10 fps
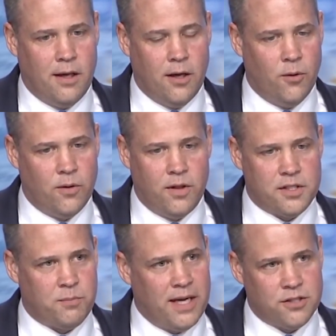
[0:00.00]
You know,
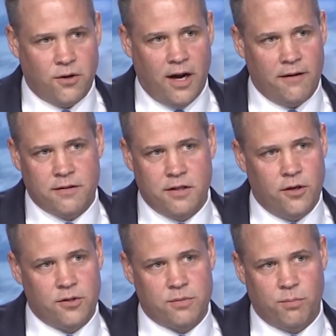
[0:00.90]
this spacecraft
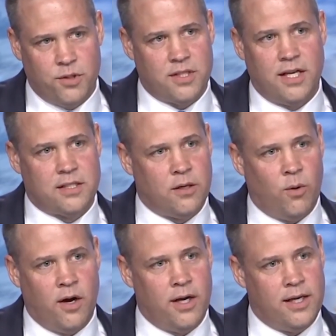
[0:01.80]
knows precisely
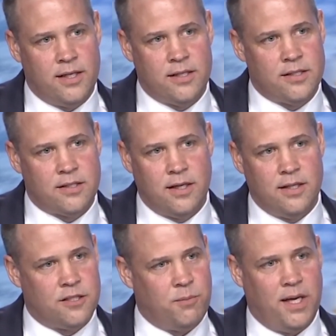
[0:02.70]
where it is
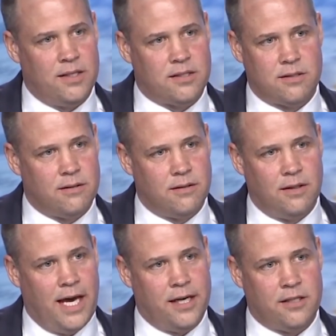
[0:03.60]
in space.
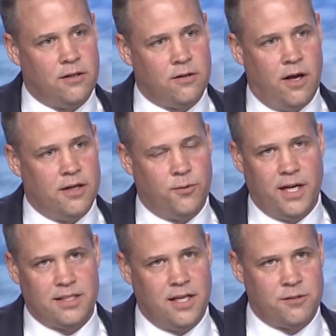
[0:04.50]
latitude, when
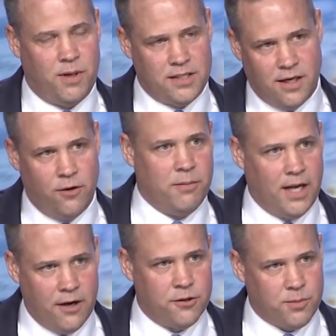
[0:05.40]
I say space, I don't mean
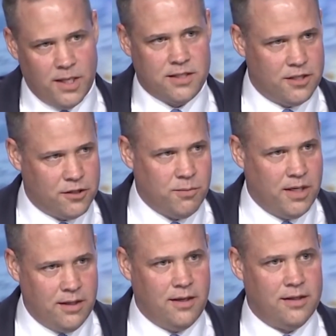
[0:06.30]
outer space, I just
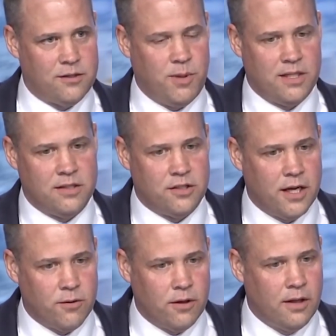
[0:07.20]
mean in space in
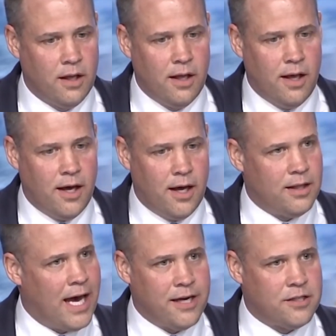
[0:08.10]
general.
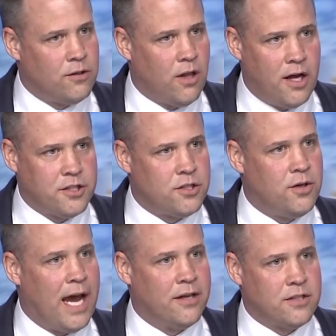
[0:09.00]
Latitude,
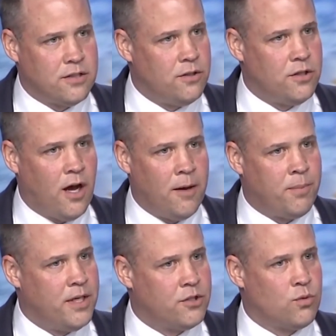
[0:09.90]
longitude, altitude, yaw,
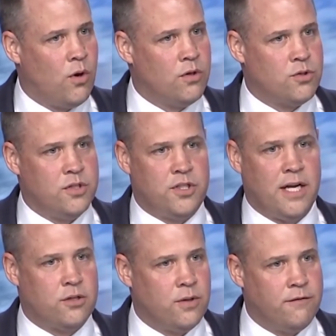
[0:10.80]
pitch, roll,
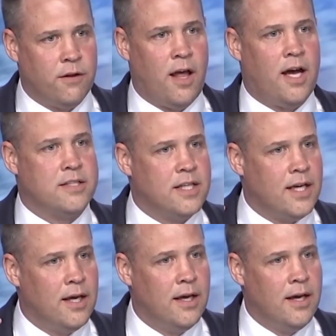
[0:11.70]
trajectory, velocity.